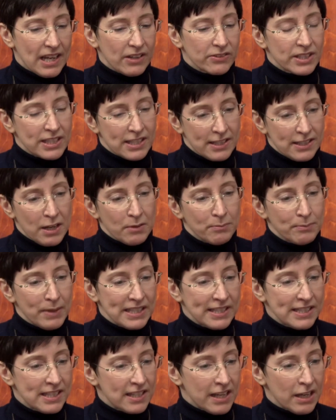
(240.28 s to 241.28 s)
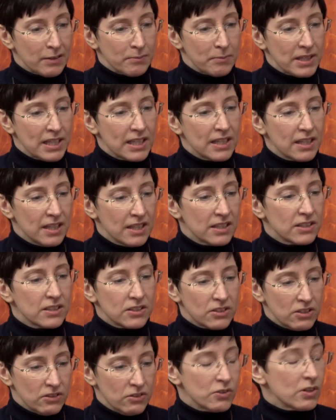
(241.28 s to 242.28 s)
out step by step
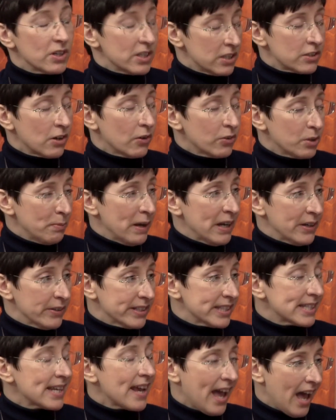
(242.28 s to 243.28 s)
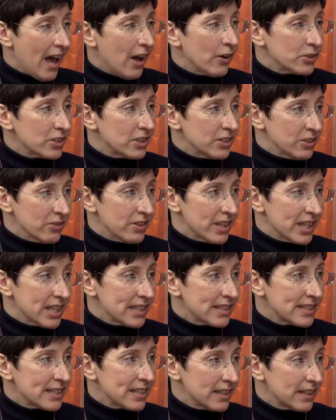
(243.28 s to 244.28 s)
to show the parents how to do
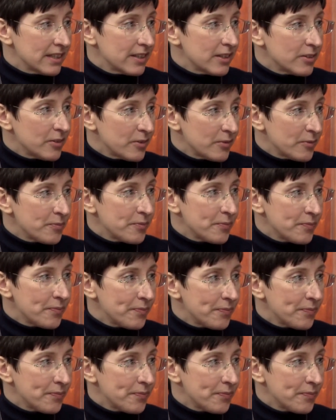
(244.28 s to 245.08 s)
this. Wow.